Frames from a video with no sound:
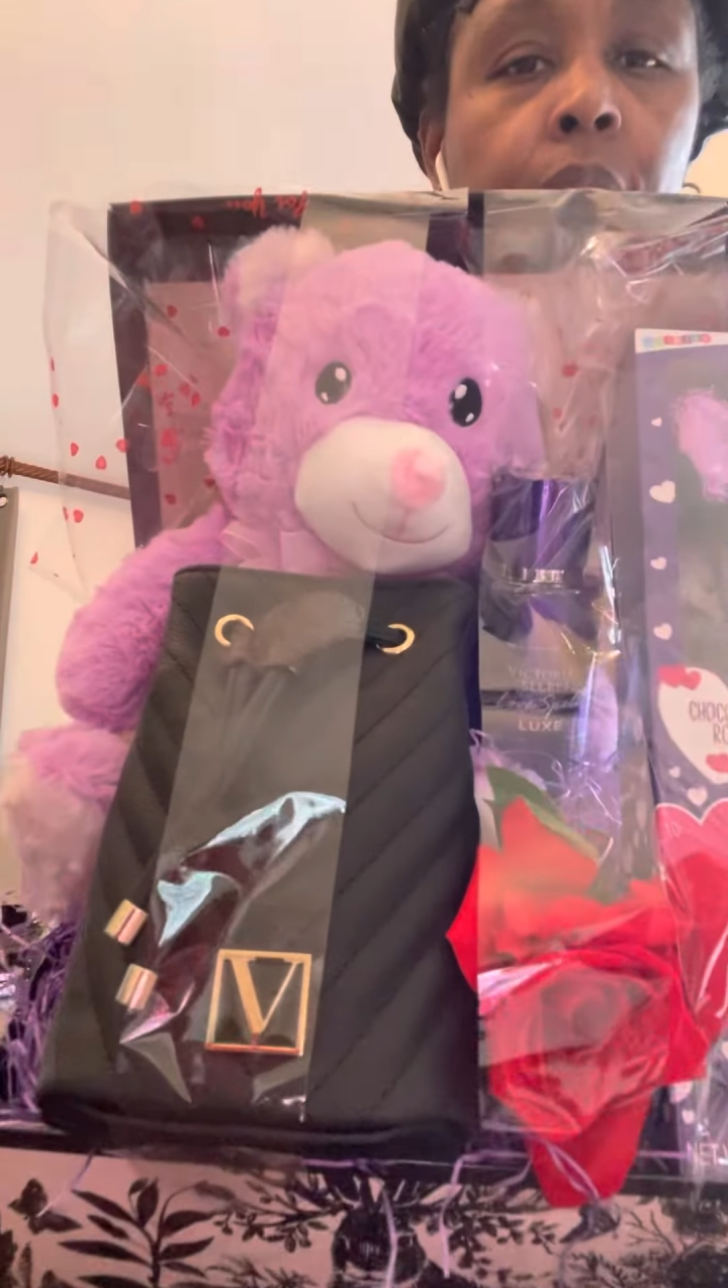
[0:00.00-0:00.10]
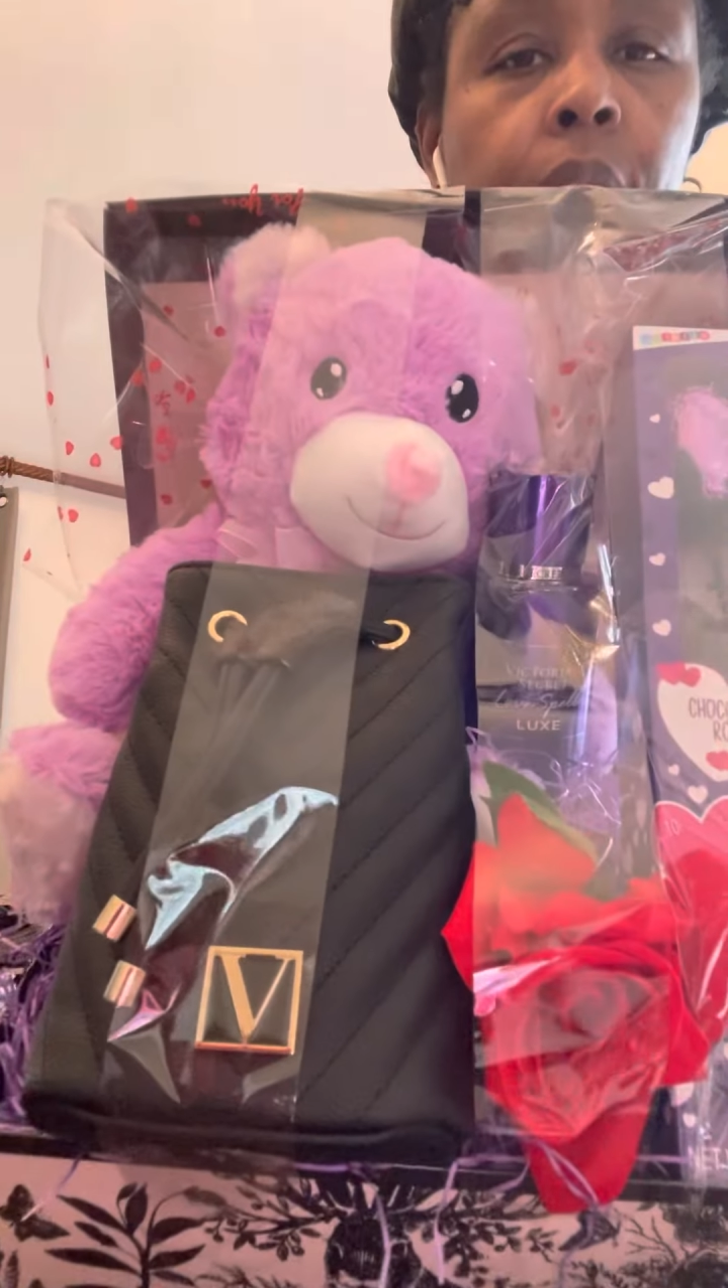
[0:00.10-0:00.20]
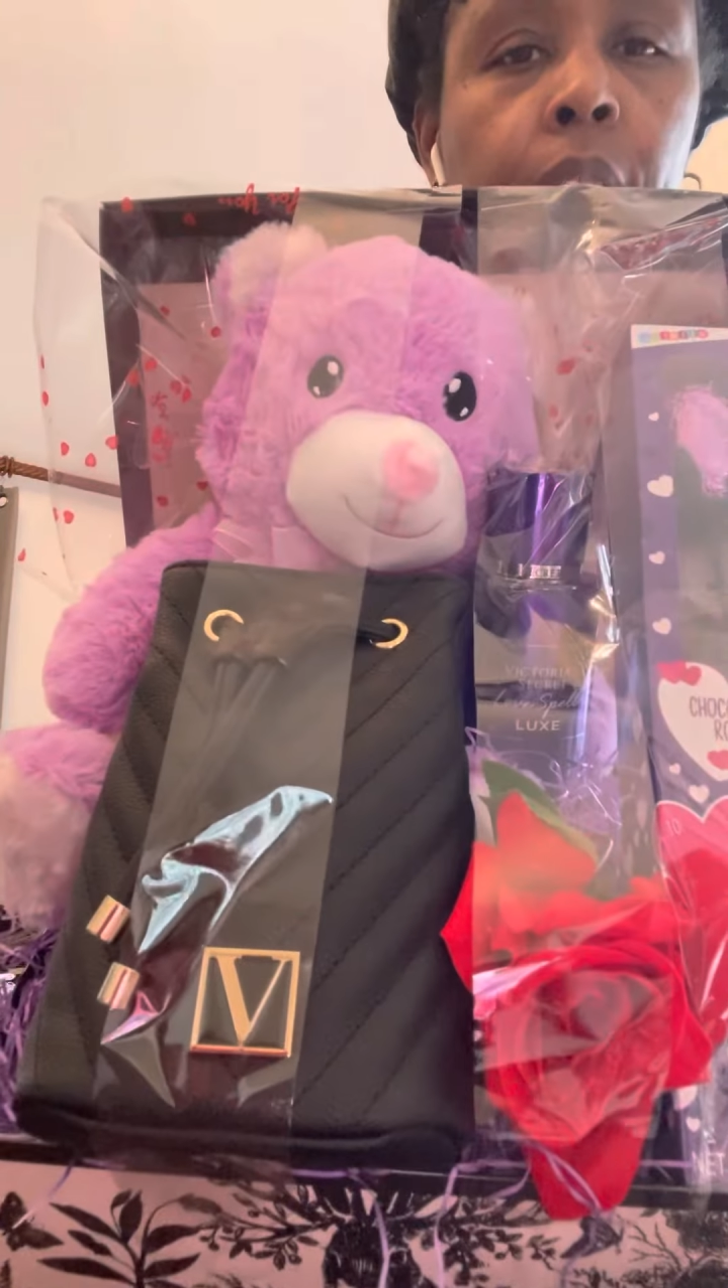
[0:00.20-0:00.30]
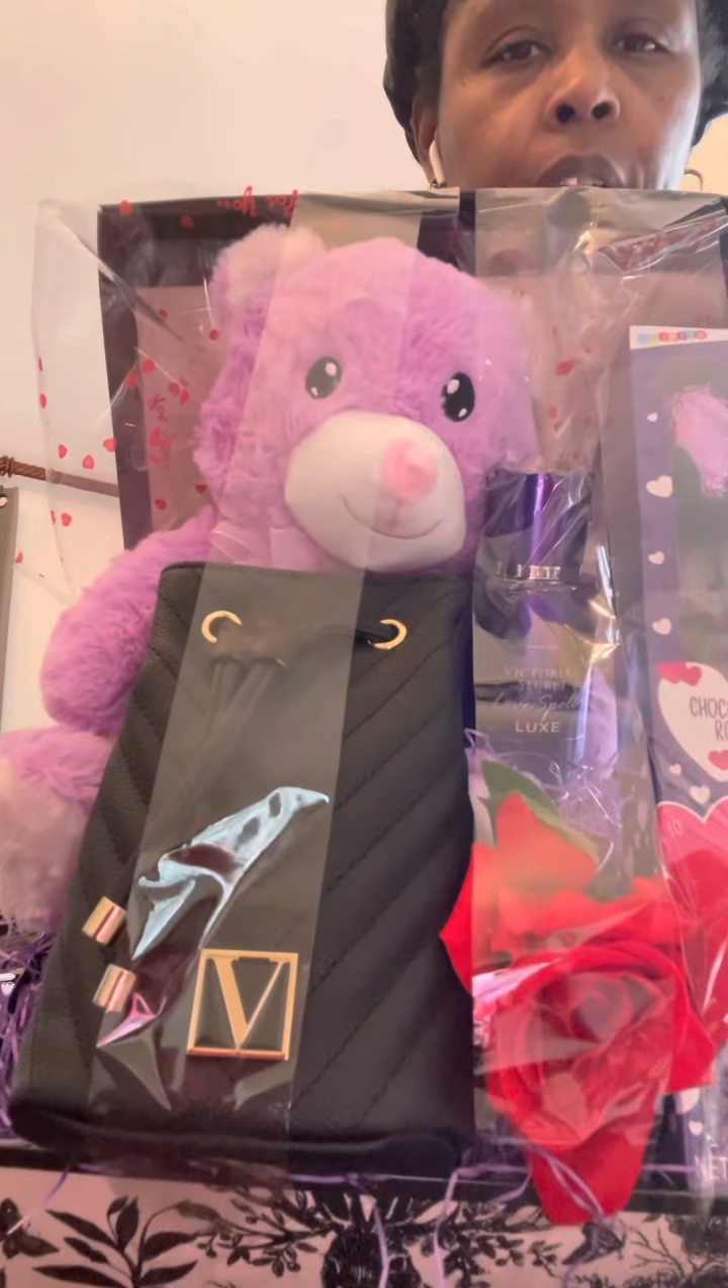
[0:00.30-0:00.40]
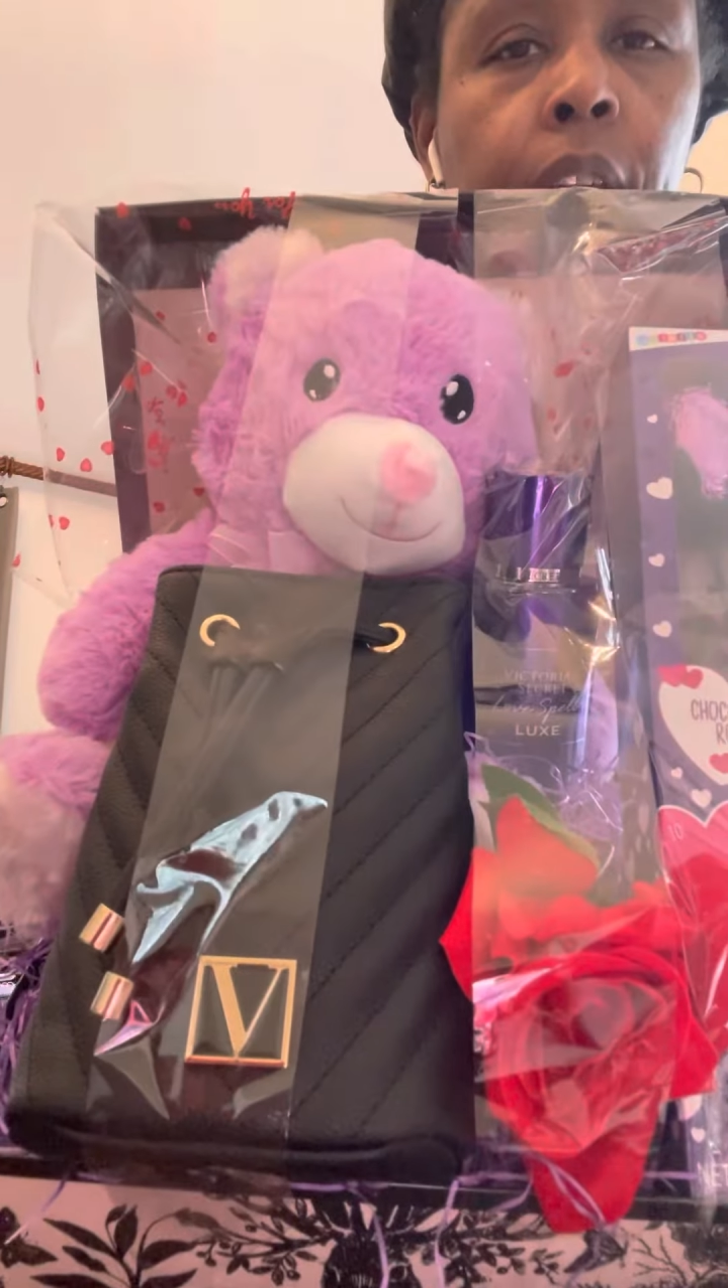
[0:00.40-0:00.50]

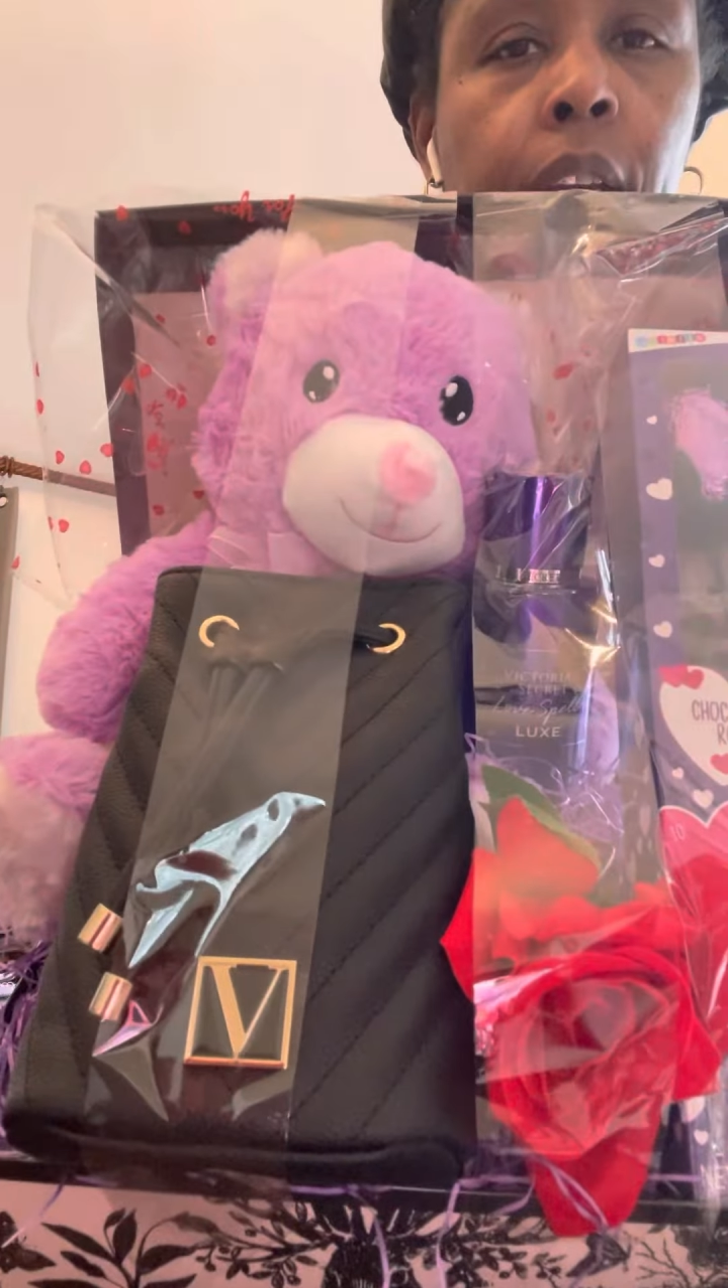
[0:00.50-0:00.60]
there you